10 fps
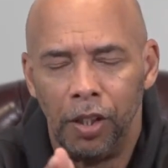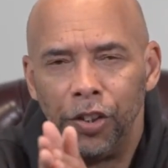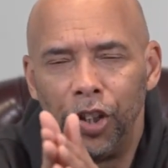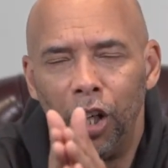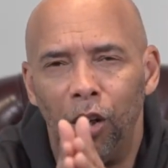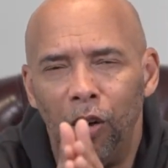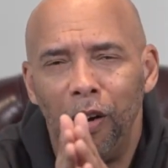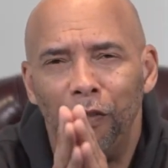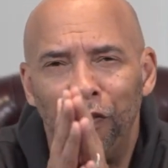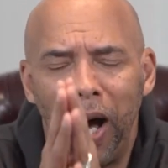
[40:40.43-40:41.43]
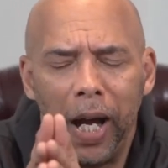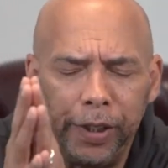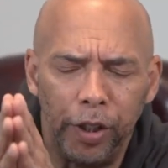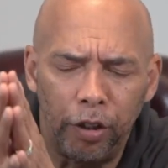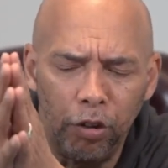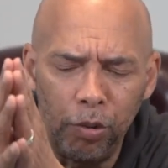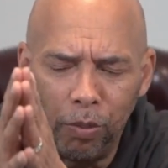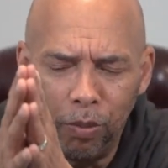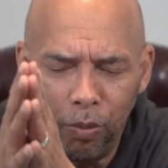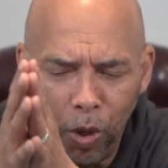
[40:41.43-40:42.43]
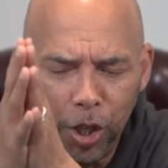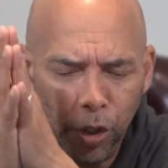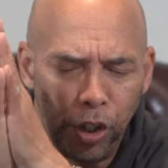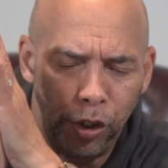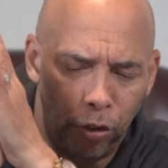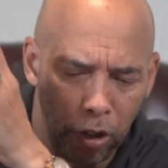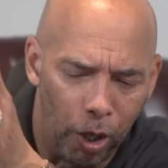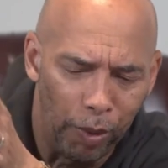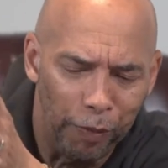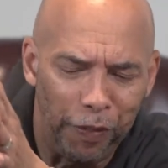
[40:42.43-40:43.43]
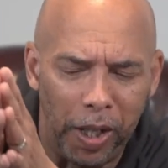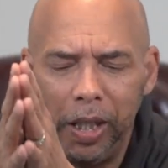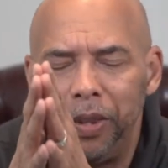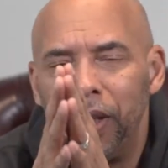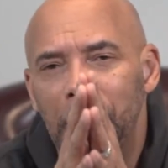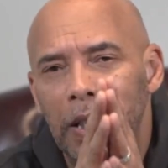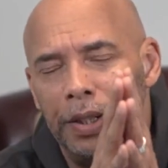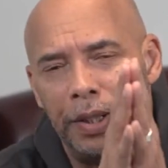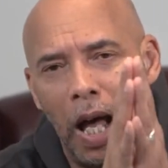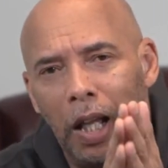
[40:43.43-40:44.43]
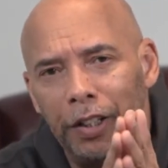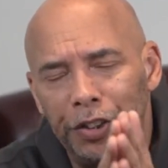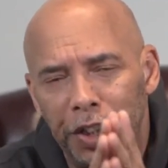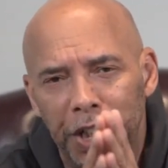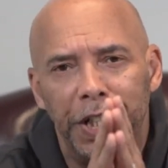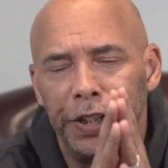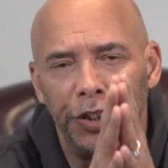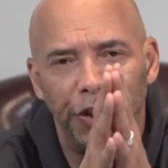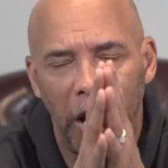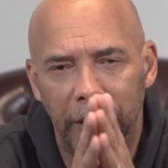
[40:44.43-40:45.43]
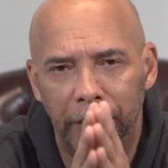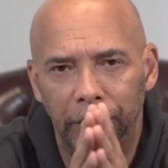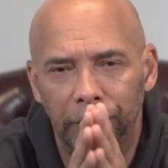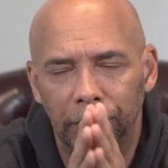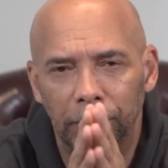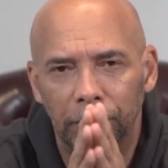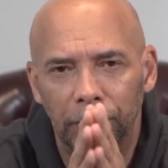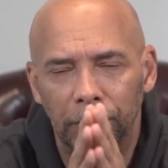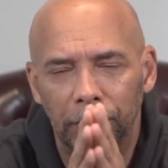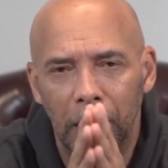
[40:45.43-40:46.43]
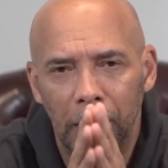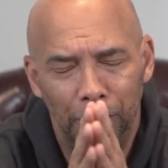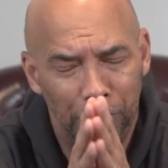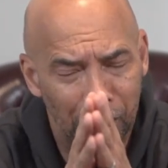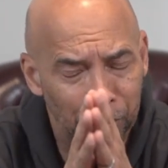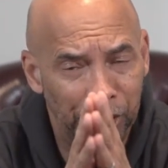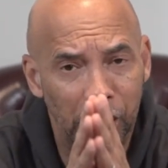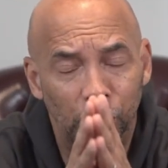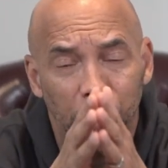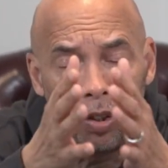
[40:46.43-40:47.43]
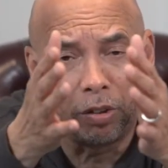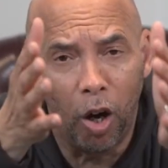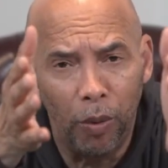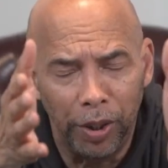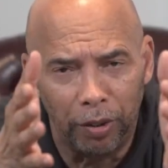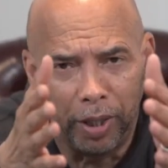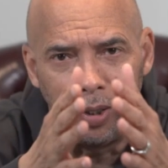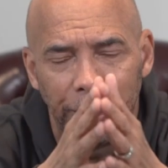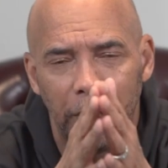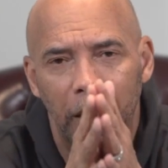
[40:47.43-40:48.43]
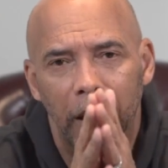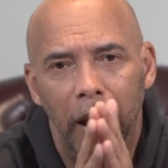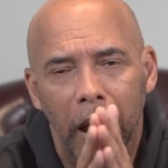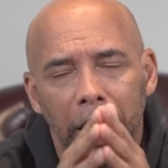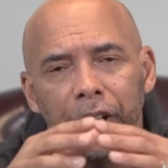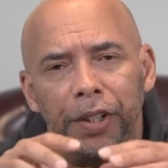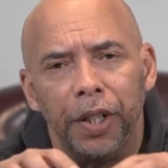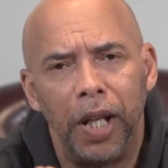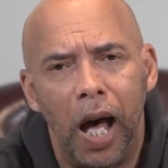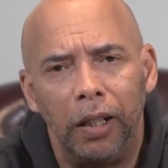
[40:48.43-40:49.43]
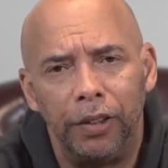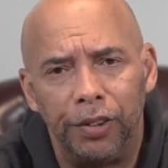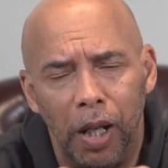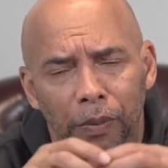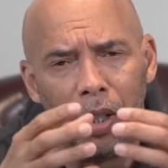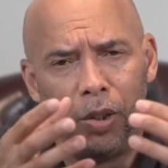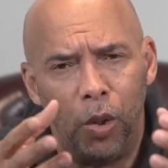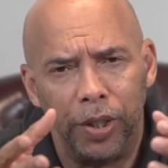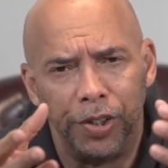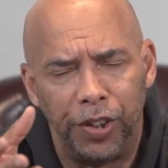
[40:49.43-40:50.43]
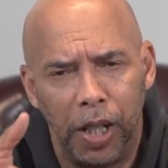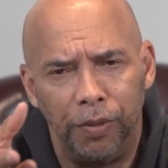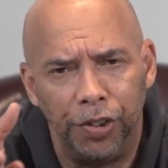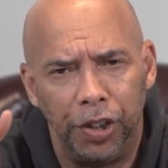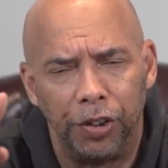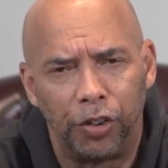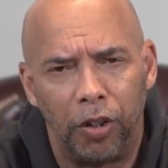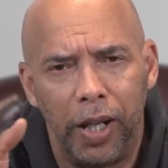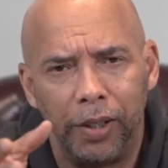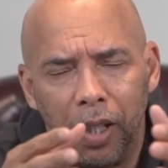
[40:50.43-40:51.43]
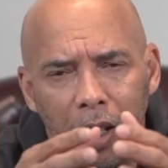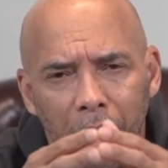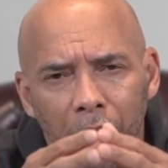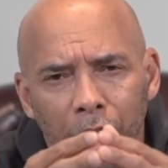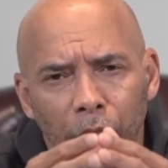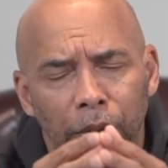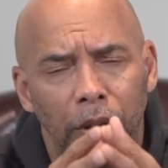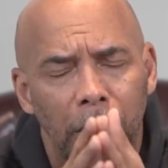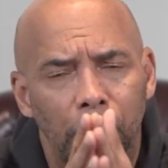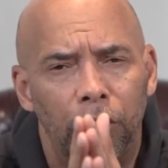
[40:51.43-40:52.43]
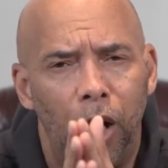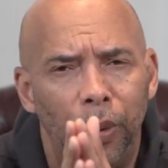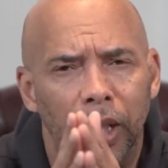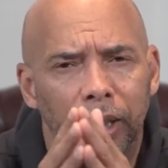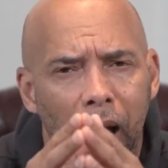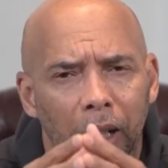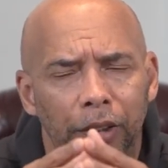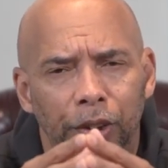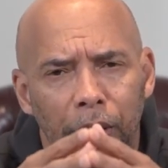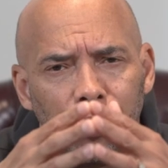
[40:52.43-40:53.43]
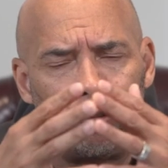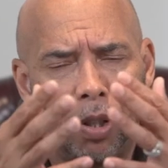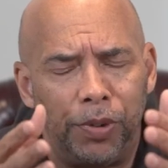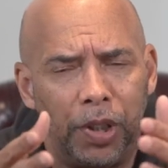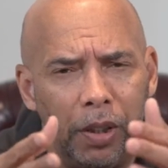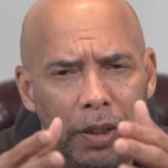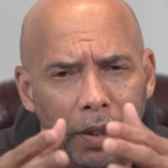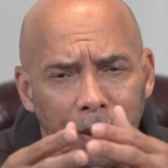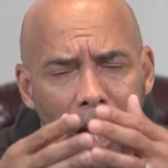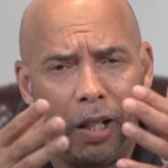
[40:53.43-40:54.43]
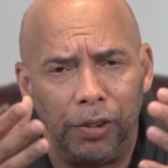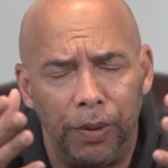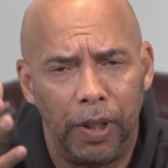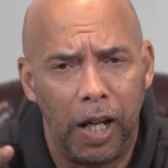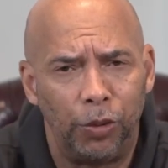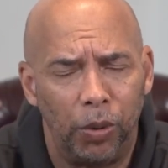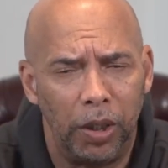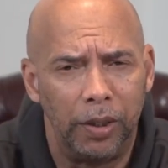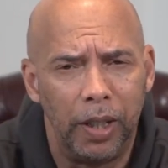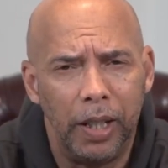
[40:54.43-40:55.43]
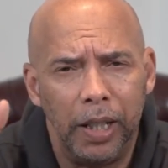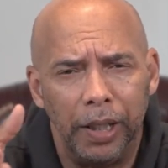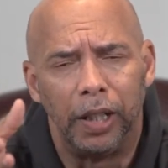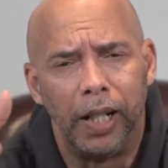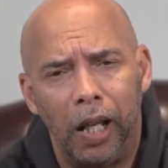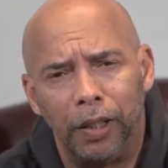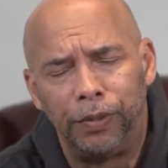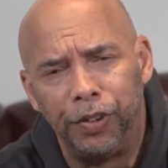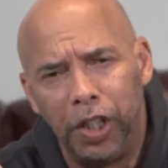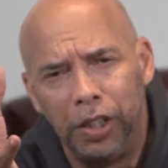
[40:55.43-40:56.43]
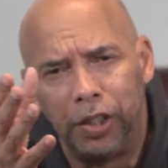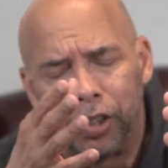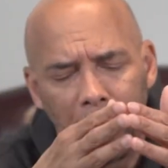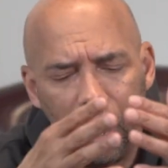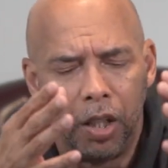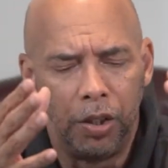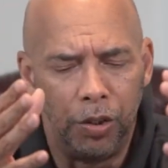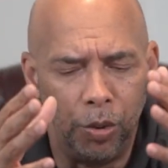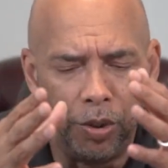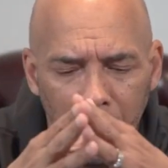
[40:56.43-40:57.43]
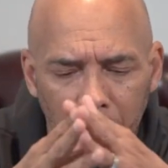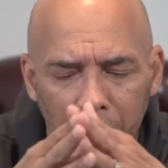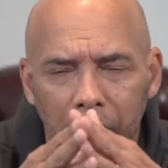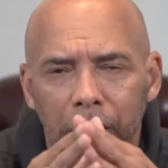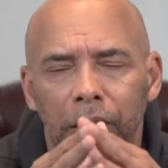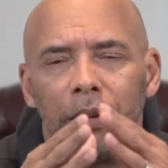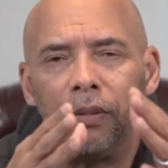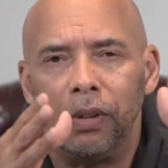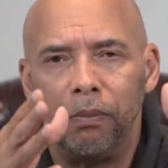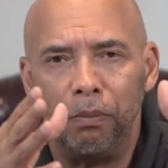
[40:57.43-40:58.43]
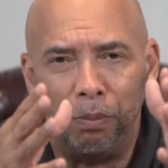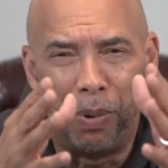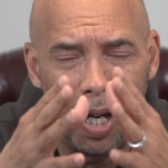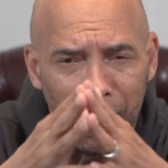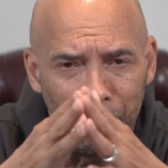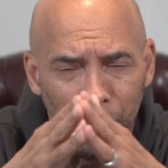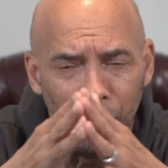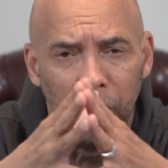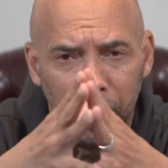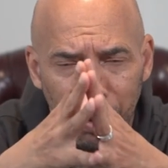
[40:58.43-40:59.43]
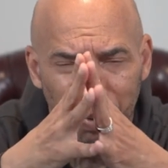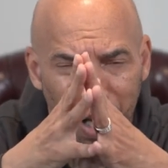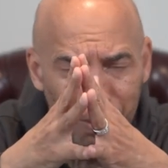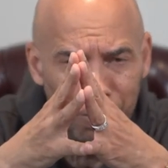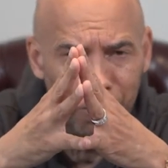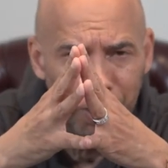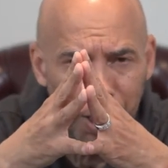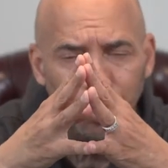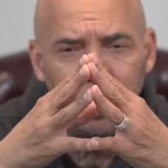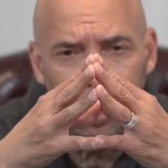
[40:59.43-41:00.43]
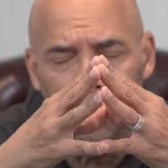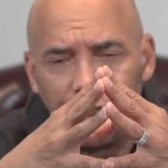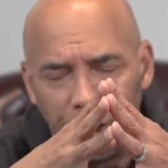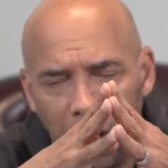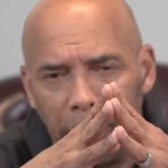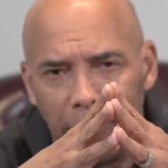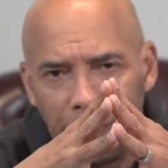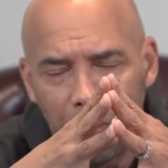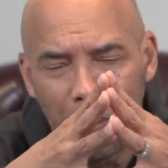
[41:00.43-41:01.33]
So find a group where you can grow in faith, knowledge, and understanding. The Bible says we grow in grace and in the knowledge of our Lord and Savior Jesus Christ. So if you're going to grow in the knowledge of Scripture, in the knowledge of God's Word, in the knowledge of Jesus, you need Bible, you need the Bible and you need to study.